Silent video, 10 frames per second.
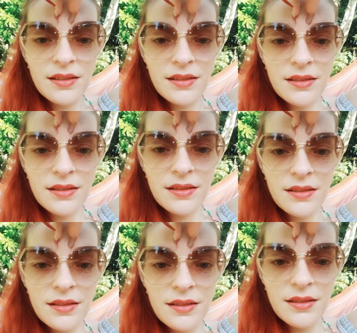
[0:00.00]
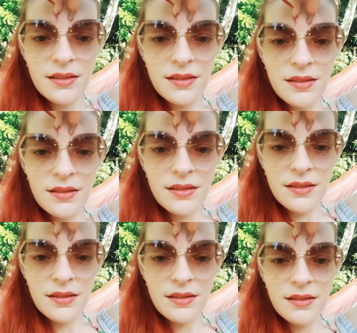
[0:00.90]

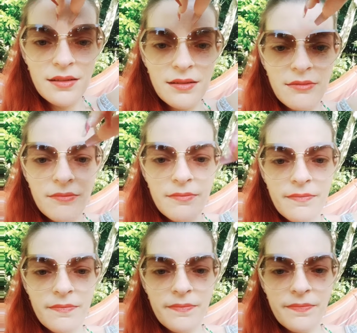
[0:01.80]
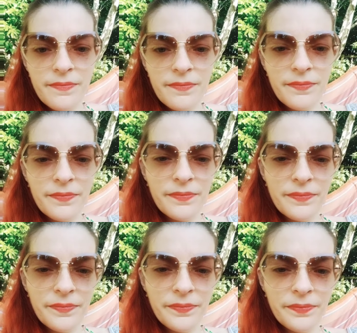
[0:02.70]
No one is speaking in this clip.